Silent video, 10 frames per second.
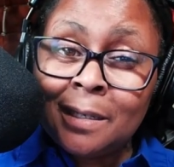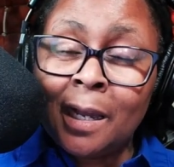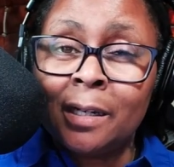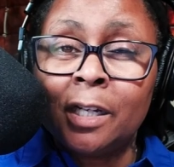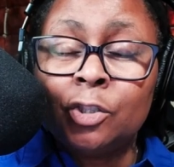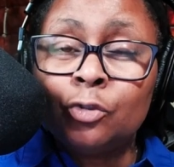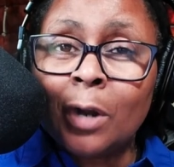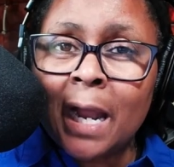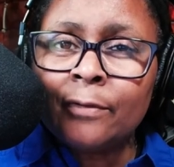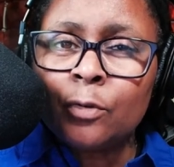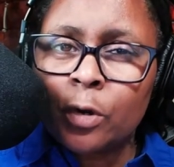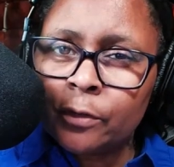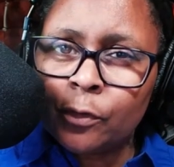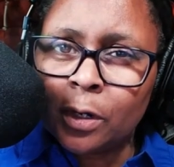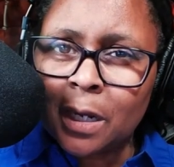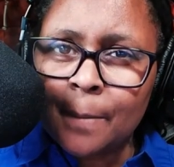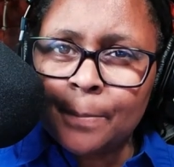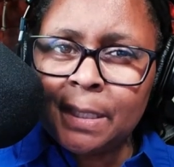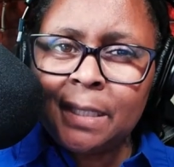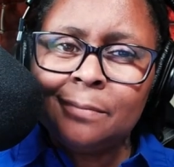a driver working for a
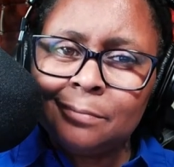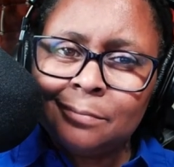company.